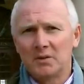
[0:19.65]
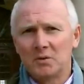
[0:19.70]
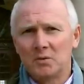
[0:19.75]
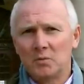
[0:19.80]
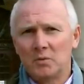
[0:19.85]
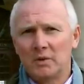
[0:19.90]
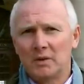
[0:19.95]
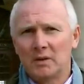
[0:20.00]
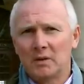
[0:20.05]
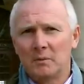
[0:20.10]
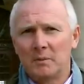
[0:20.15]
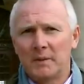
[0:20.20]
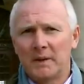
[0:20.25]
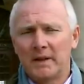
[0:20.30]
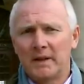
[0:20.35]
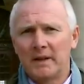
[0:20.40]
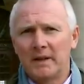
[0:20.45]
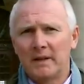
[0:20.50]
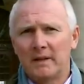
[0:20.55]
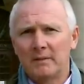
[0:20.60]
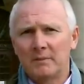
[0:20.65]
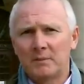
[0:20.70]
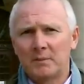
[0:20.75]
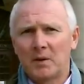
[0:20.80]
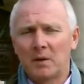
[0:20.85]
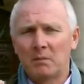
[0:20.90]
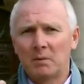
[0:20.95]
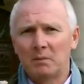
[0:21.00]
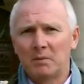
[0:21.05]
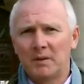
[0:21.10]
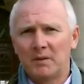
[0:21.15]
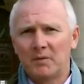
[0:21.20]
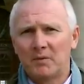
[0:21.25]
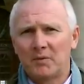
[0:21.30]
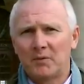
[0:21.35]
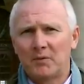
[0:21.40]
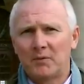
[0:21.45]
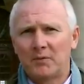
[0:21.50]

you will be probably